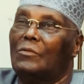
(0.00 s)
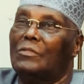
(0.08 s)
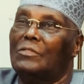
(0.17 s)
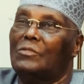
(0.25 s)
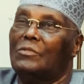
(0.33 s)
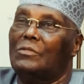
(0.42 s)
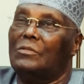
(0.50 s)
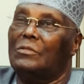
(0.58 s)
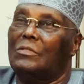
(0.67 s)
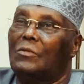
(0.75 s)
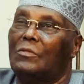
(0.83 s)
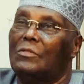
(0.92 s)

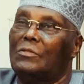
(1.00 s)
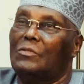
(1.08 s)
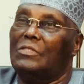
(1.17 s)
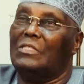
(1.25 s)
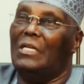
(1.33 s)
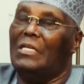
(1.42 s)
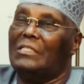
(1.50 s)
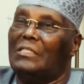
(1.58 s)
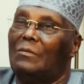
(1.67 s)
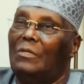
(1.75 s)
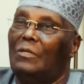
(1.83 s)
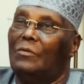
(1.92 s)
Constitutional
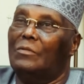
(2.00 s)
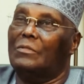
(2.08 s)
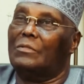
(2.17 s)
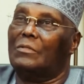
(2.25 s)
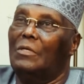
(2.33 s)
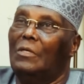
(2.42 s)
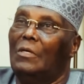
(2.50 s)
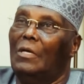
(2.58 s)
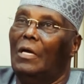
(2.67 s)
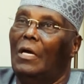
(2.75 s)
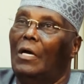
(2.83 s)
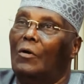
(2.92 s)
Assembly was
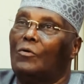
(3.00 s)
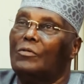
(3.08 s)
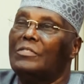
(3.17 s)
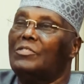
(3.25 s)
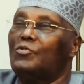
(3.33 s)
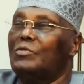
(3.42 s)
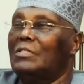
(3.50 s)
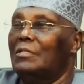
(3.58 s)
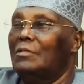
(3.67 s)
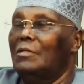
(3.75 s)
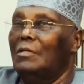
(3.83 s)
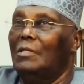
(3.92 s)

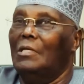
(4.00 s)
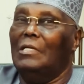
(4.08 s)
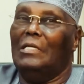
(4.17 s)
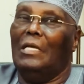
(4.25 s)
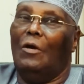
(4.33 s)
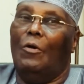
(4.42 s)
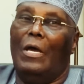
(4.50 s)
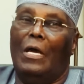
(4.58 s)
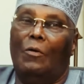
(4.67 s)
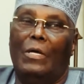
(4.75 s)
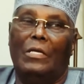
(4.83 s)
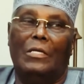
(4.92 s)
constituted, there
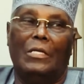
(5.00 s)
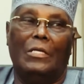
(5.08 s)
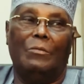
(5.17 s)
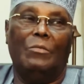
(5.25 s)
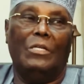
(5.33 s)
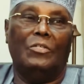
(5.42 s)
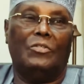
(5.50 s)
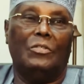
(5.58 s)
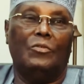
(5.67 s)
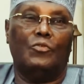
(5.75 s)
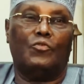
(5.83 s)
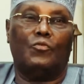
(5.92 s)
were what the
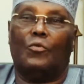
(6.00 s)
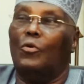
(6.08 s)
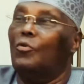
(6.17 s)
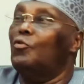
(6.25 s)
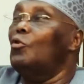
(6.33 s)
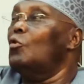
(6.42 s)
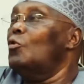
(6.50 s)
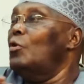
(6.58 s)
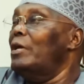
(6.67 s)
military used to call no-go